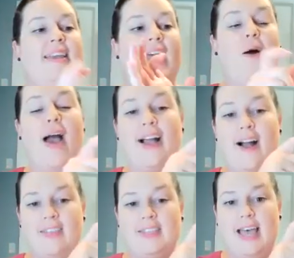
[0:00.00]
Now, I
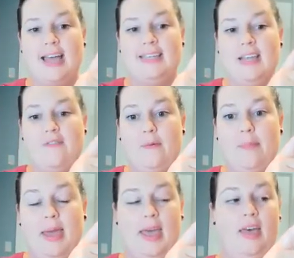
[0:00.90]
got this idea
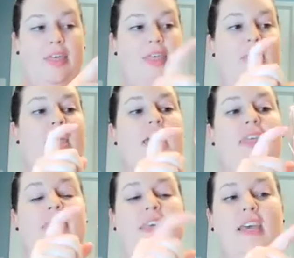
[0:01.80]
from Beth.
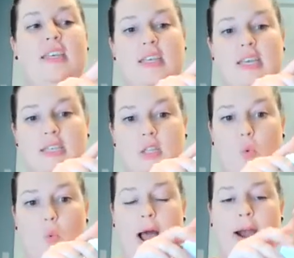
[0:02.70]
This is the
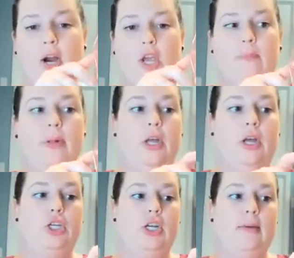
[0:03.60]
Why Are You
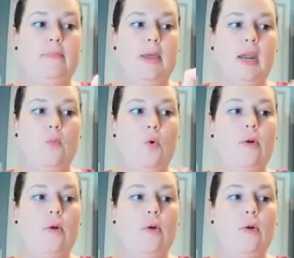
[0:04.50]
Blushing mini